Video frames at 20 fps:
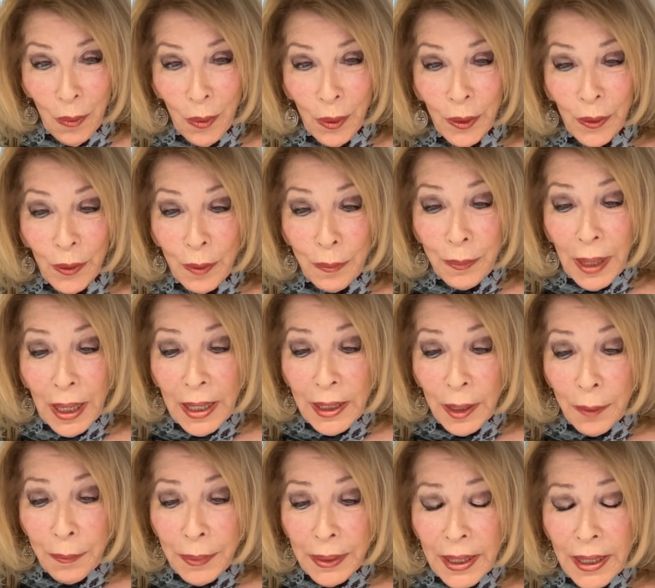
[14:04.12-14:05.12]
Warner. And I
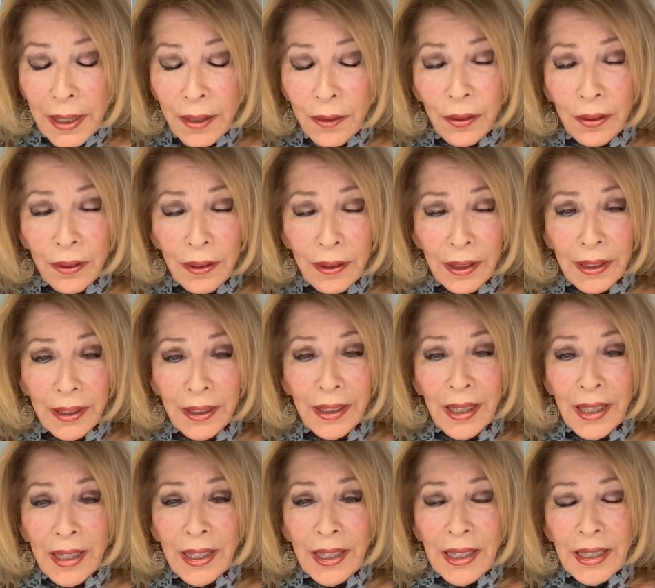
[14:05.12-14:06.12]
began to think
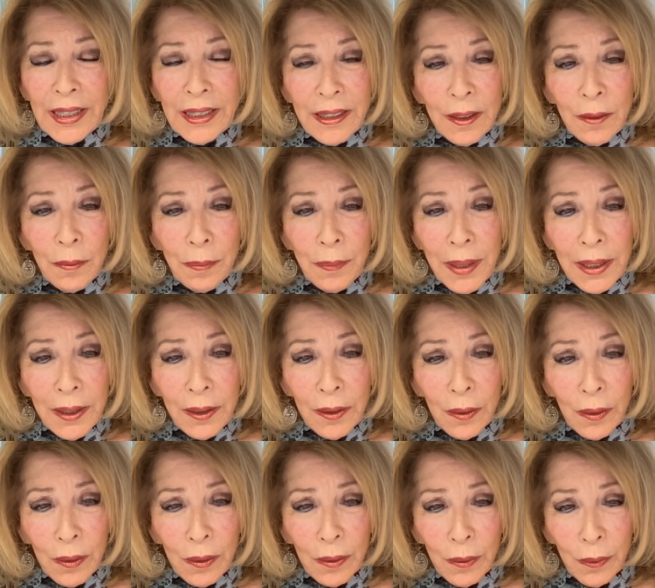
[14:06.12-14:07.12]
it didn't
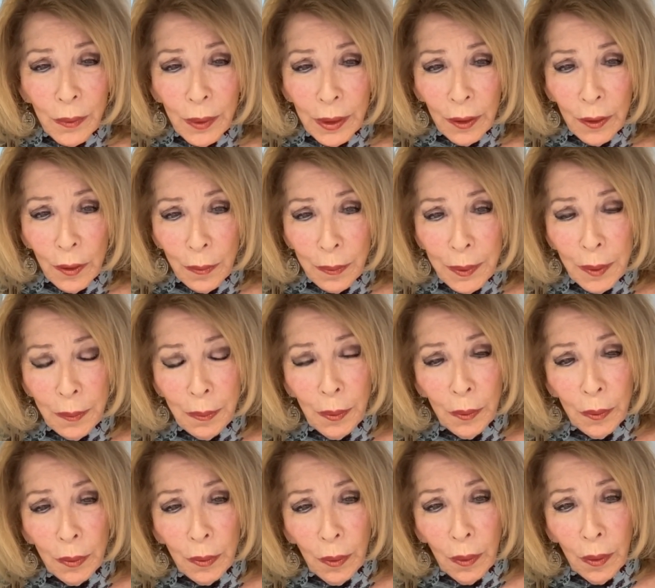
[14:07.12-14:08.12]
matter what other people
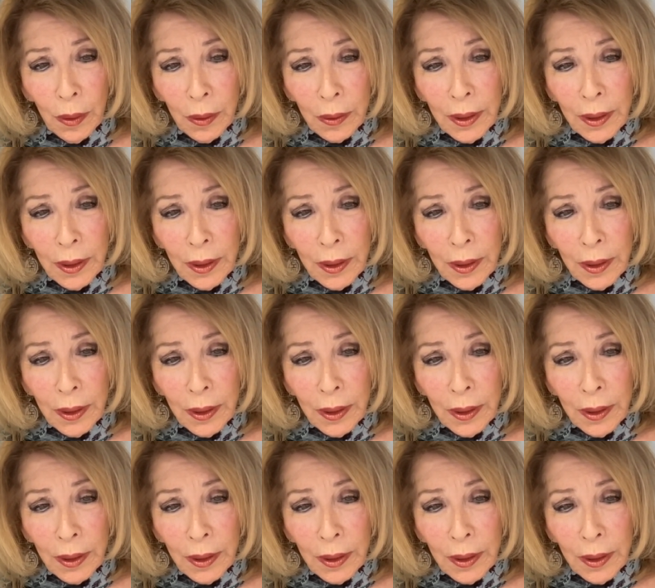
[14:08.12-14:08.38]
thought.